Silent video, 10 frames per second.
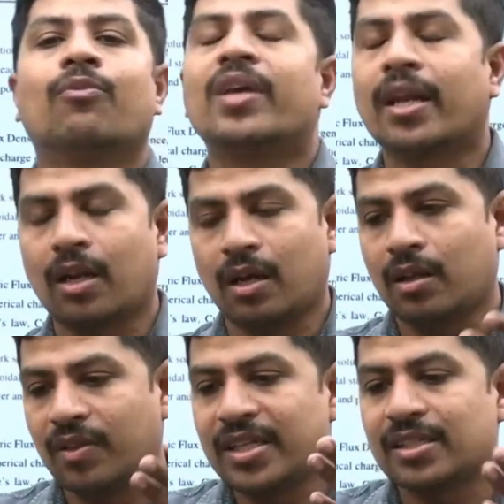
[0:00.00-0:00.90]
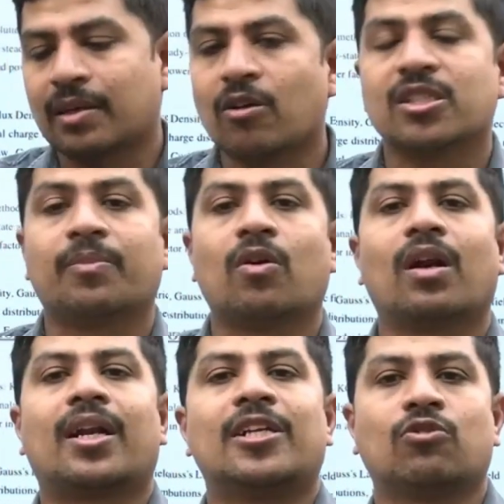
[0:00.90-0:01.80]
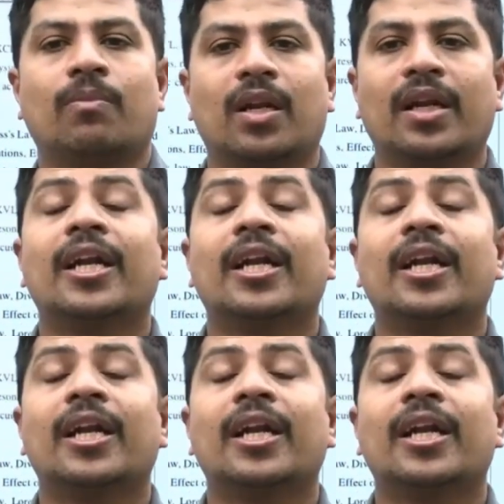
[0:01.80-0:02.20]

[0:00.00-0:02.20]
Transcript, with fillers: we are uh, there is a concept called transformer